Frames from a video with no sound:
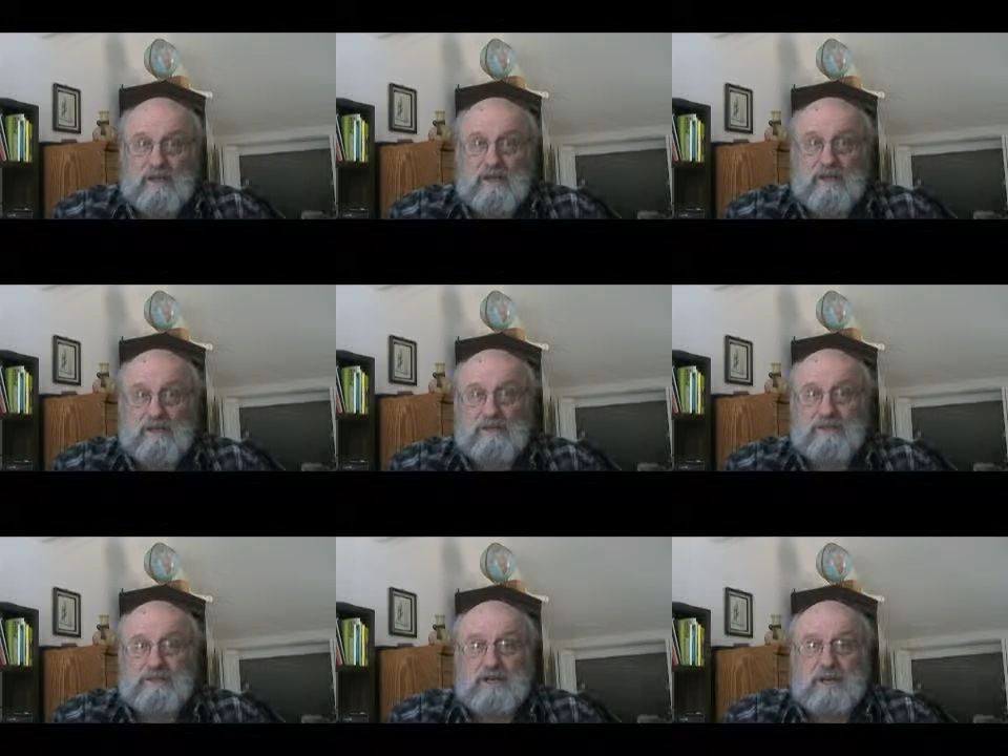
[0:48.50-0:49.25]
and their
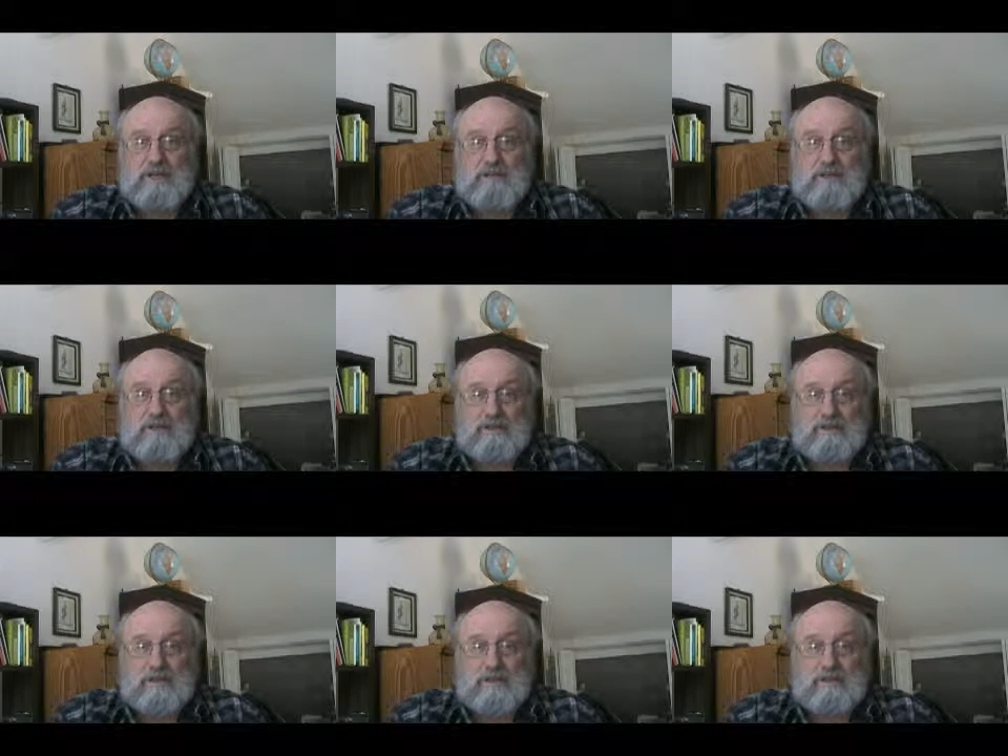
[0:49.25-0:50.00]
jobs and all
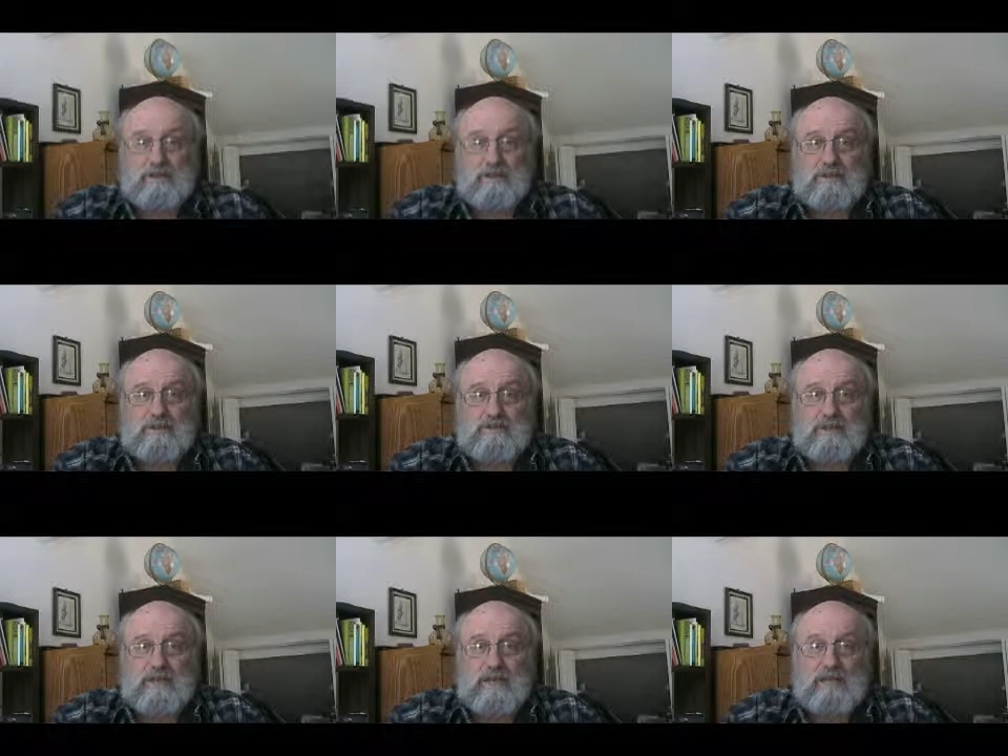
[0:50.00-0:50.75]
the chaos that goes
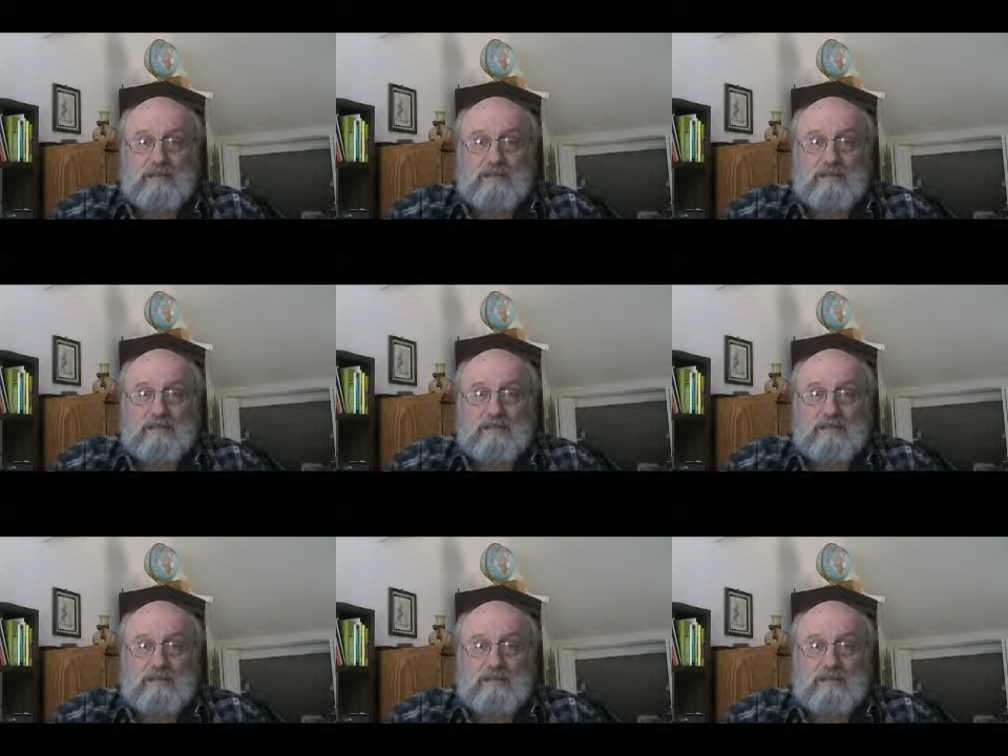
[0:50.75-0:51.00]
with that.